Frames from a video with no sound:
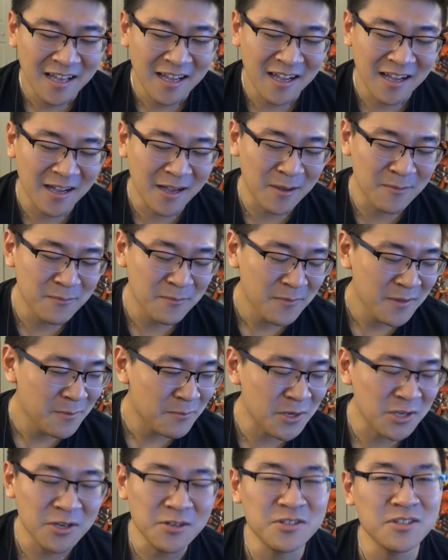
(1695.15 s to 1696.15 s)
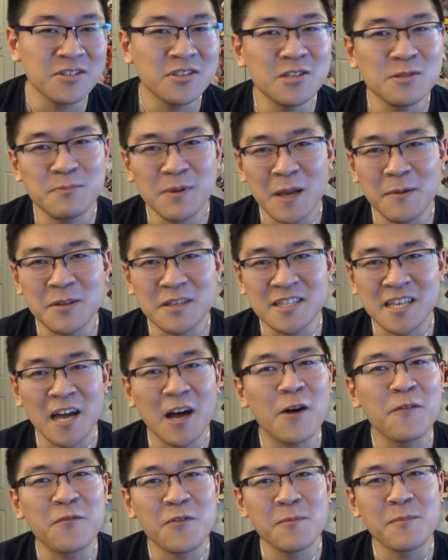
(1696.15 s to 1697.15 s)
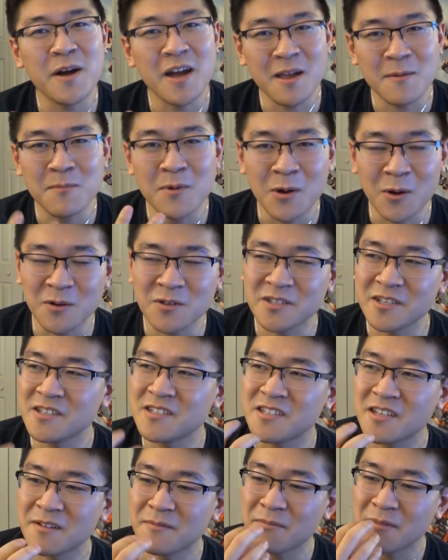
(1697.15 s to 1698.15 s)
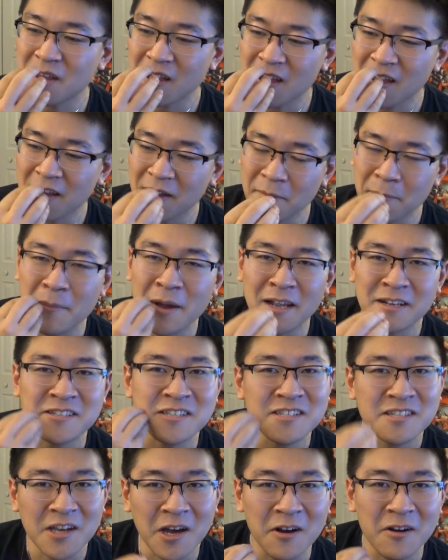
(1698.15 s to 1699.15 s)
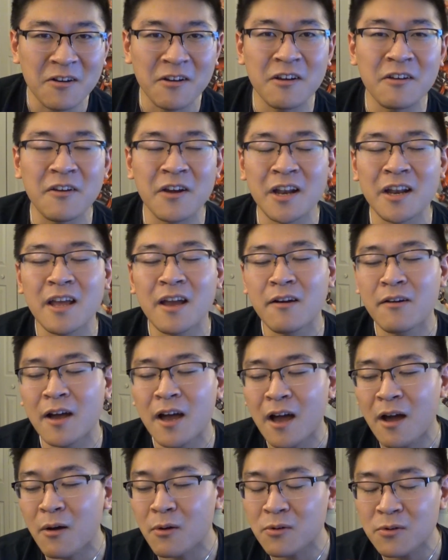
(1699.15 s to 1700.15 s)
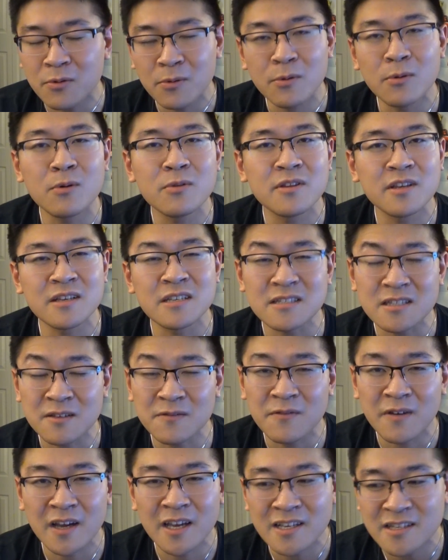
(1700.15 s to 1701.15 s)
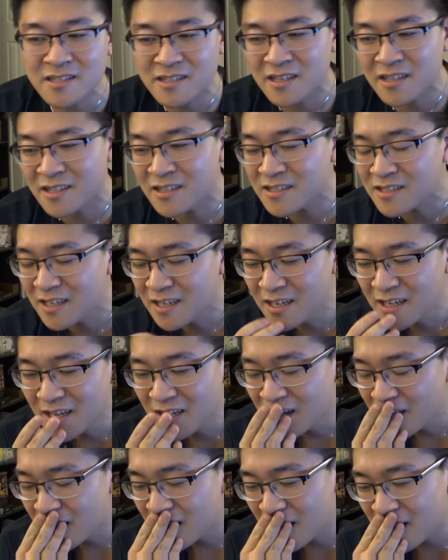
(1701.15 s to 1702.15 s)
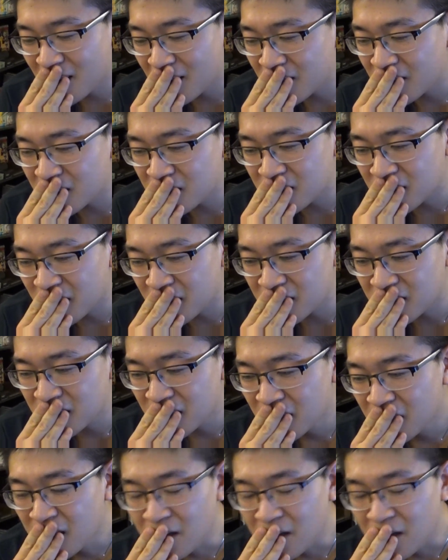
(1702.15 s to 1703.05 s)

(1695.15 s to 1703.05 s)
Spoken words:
But you should just be able to tell from my emotions and my stuttering right now how cool this device is. It is just...